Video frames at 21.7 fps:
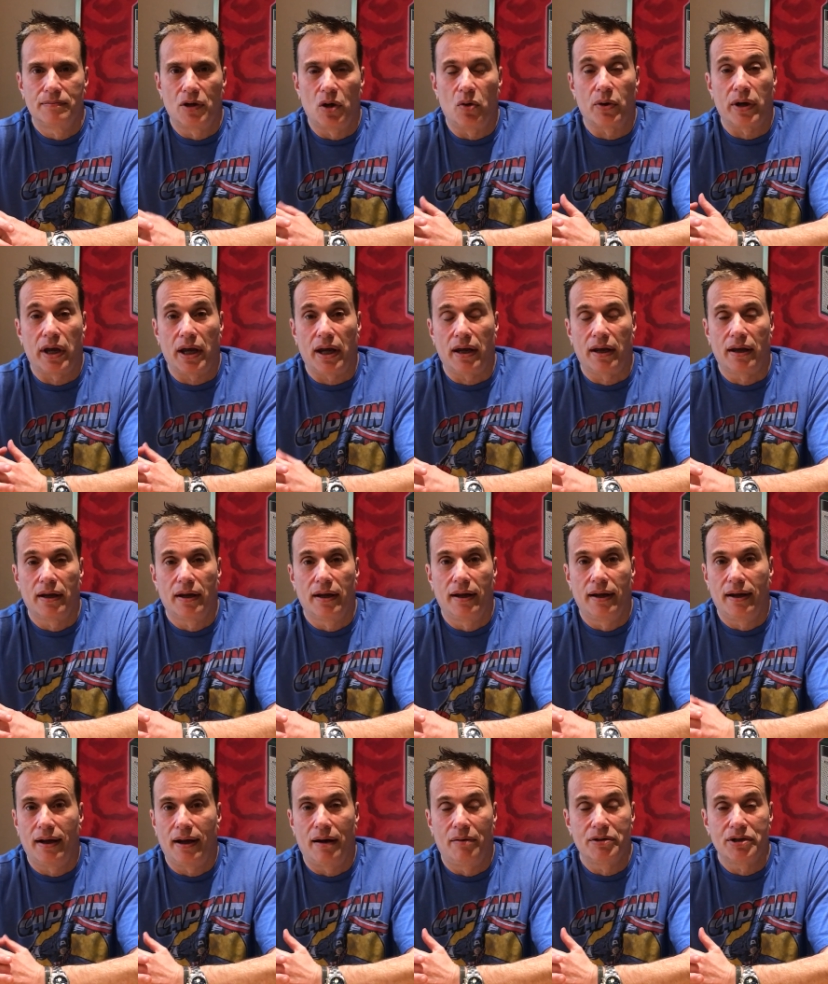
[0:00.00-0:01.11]
Okay,
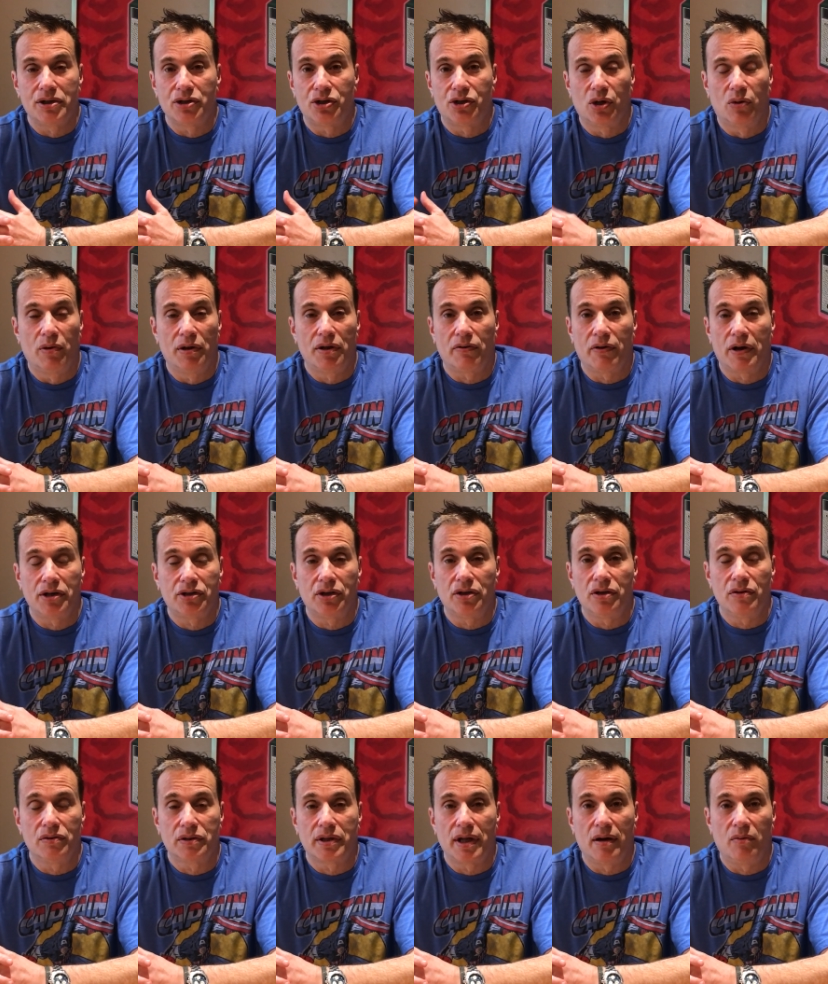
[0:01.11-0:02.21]
I wasn't sure whether I should
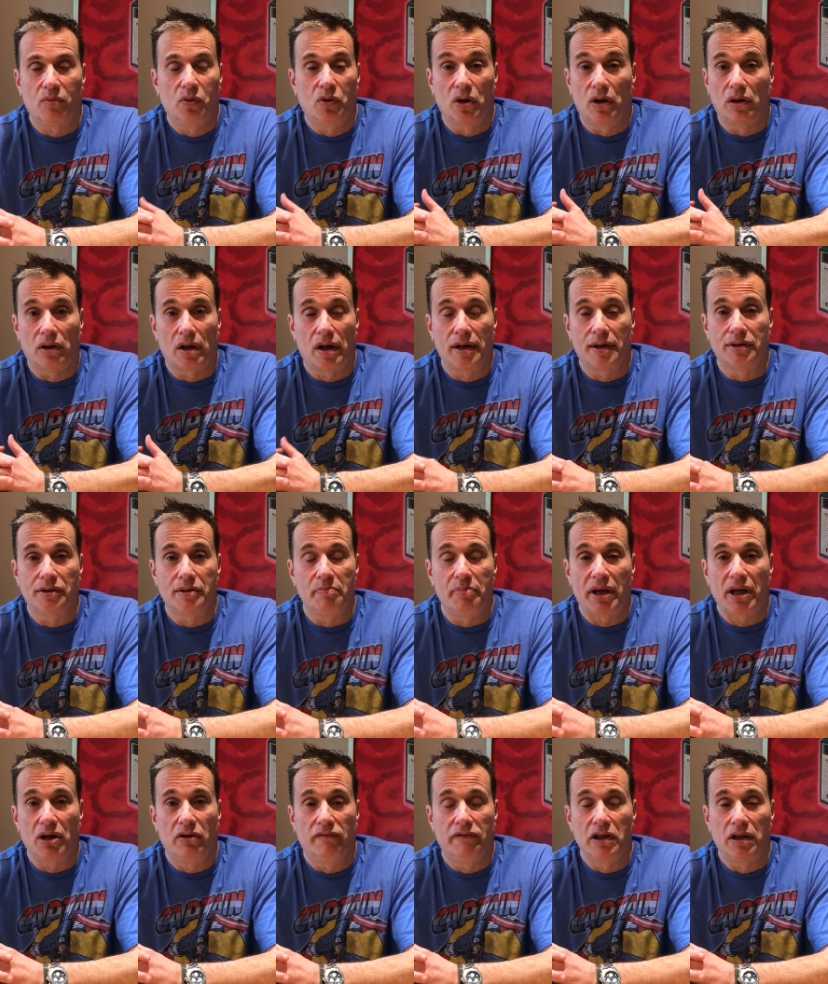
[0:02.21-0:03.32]
use that word, a lot of
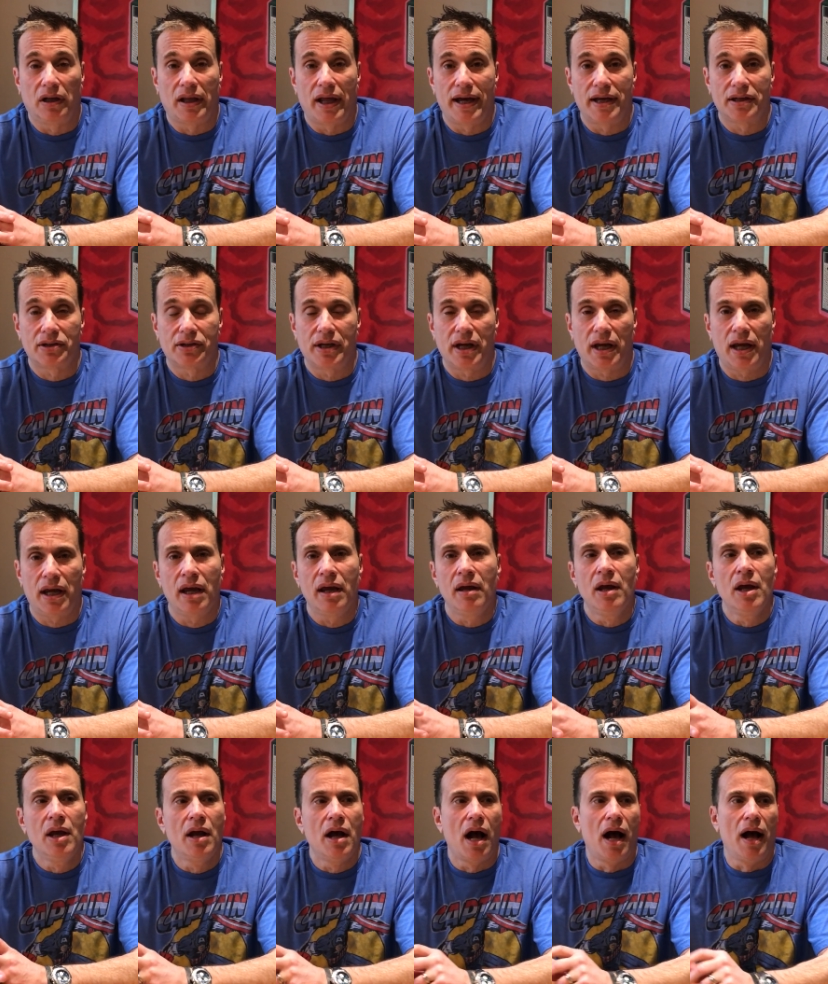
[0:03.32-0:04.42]
debate over the last day,
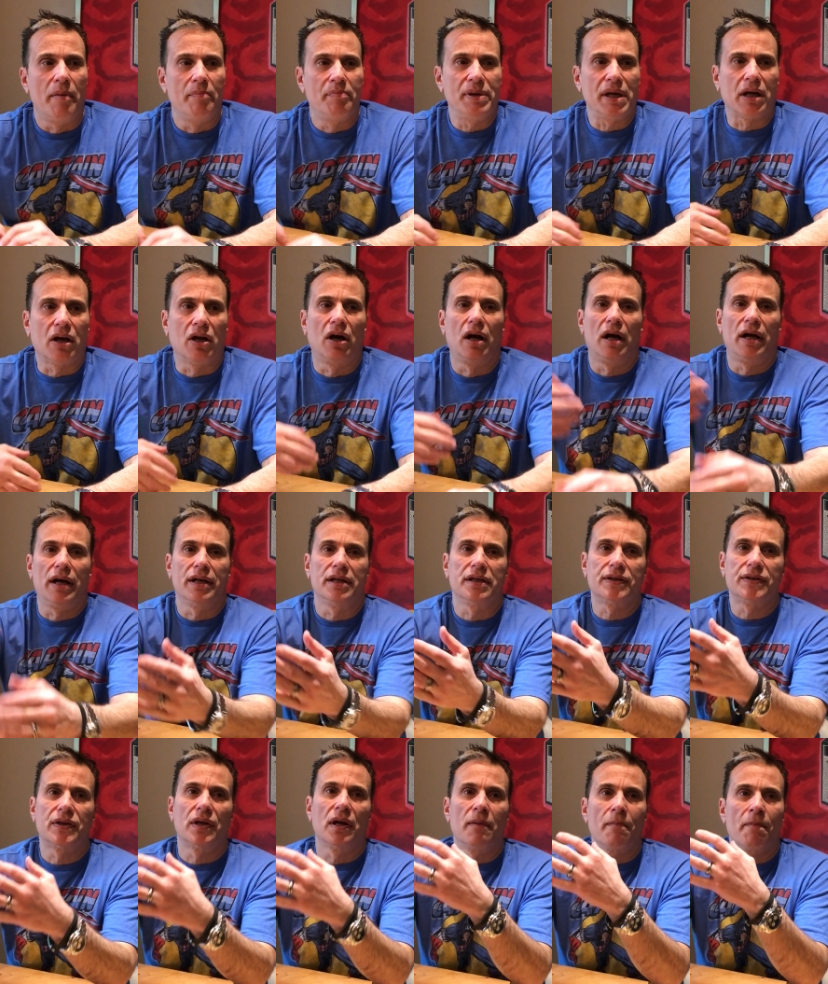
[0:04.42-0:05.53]
uh,
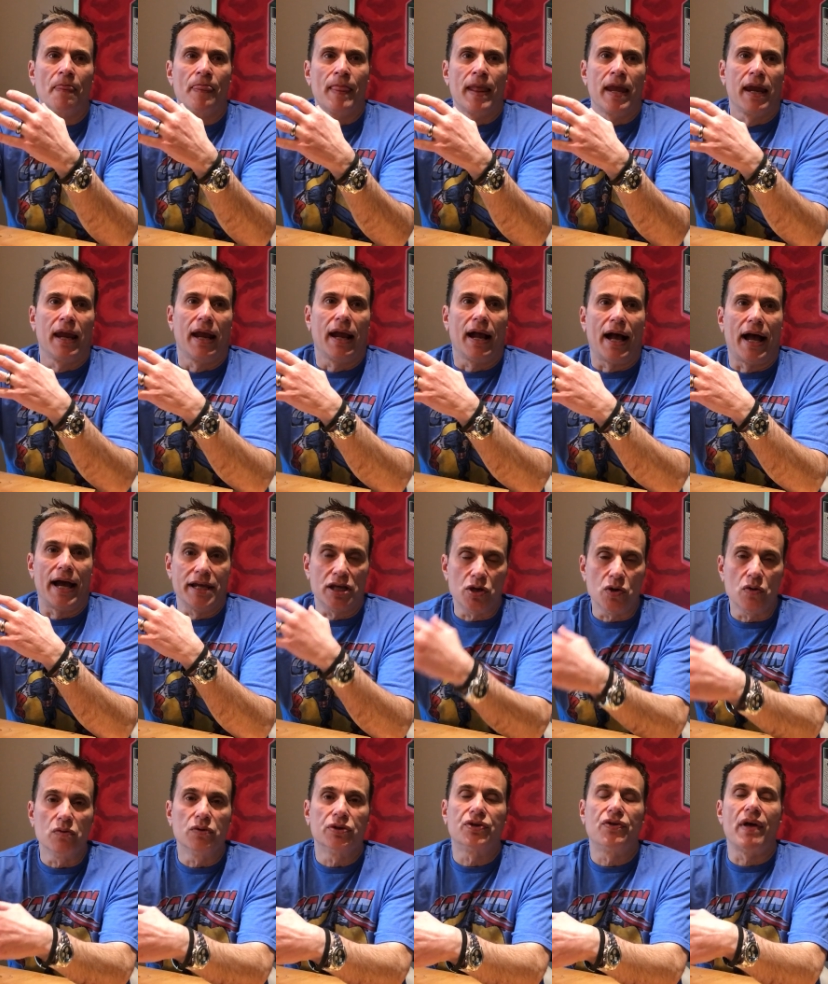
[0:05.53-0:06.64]
because I
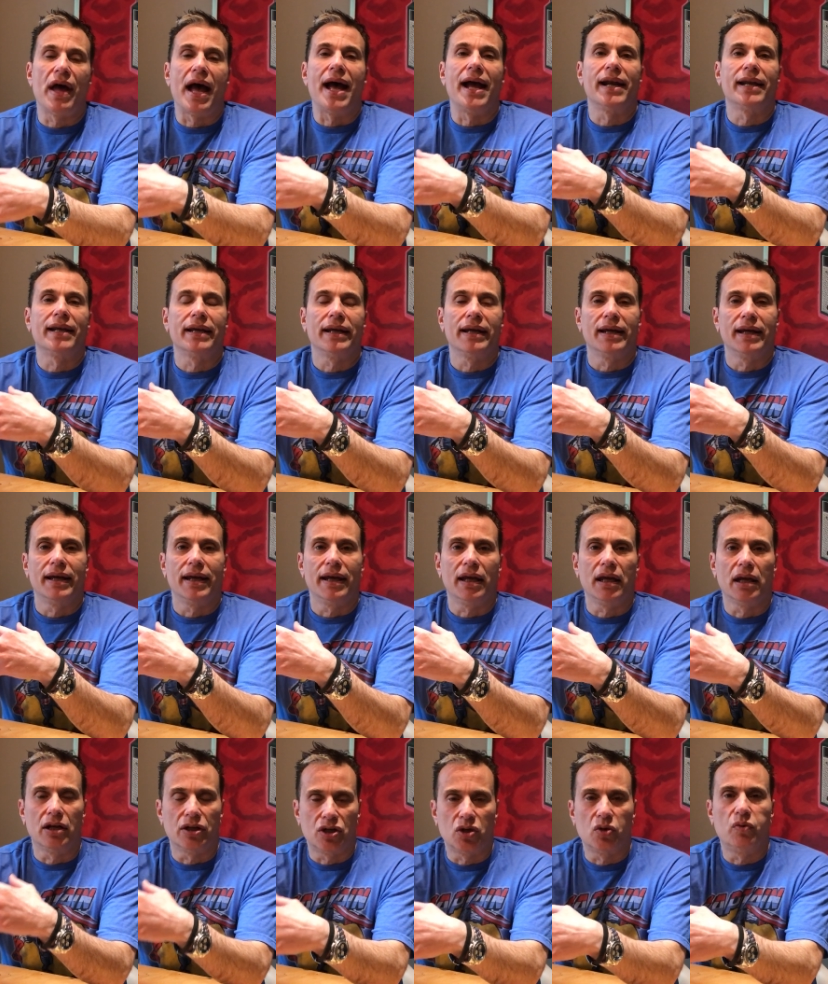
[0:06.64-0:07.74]
used that
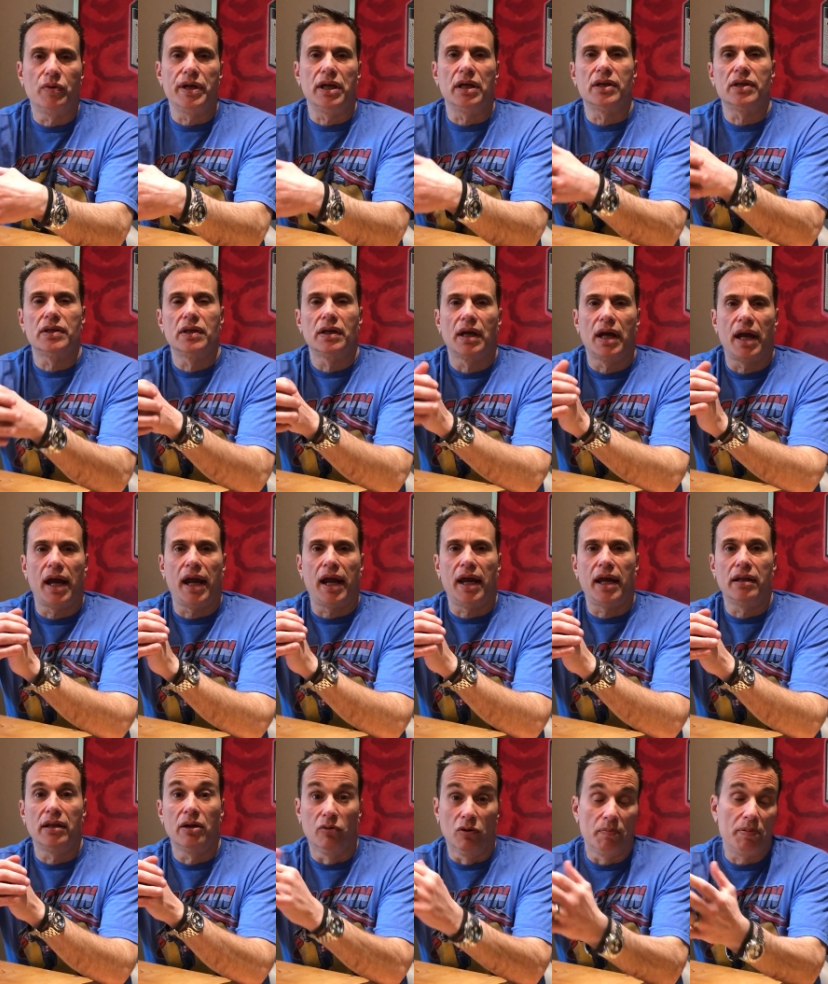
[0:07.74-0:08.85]
in a tweet
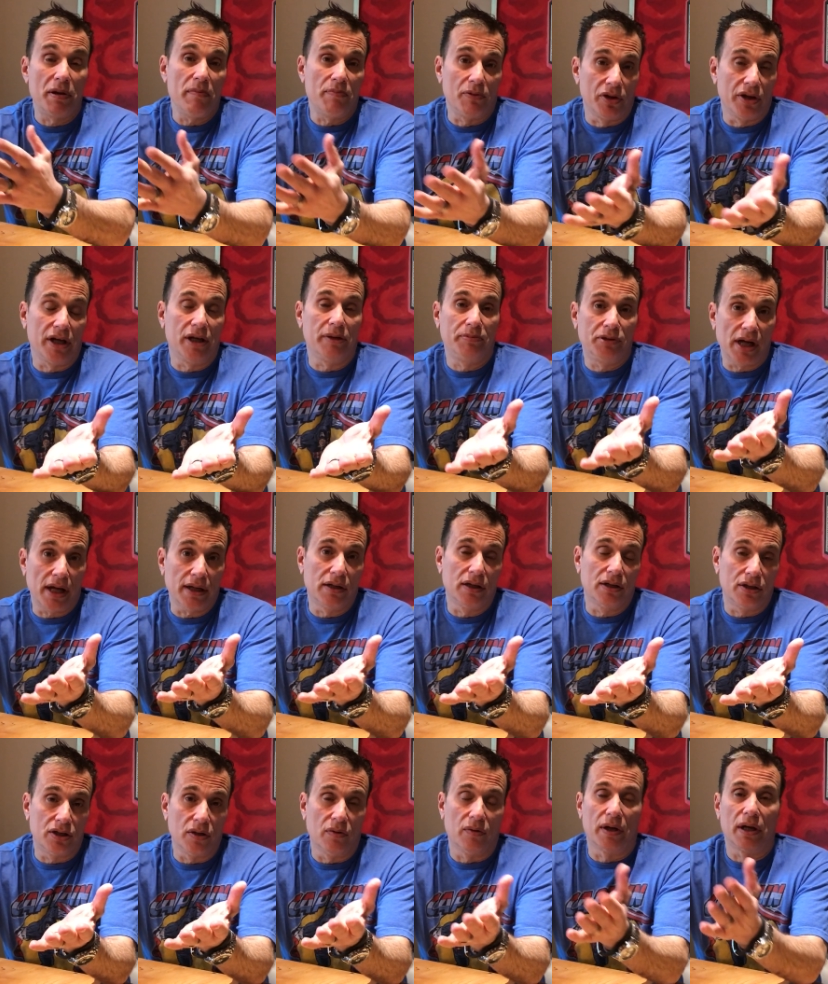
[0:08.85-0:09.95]
and there were people that
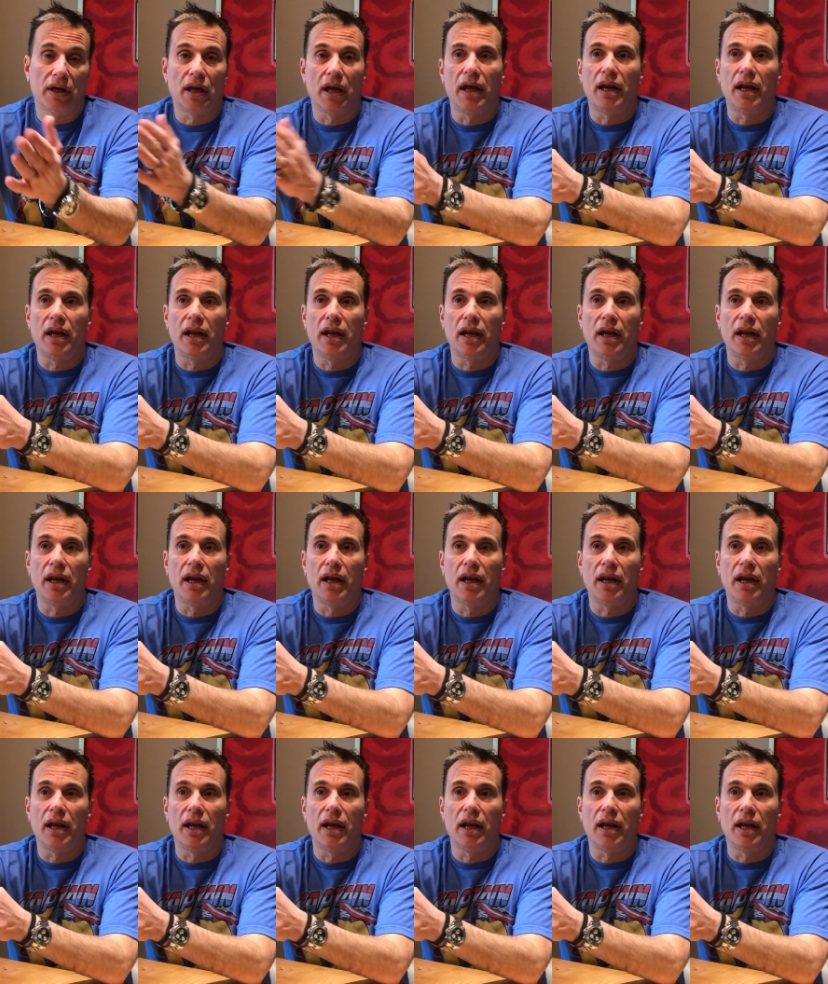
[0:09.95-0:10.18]
objected to it.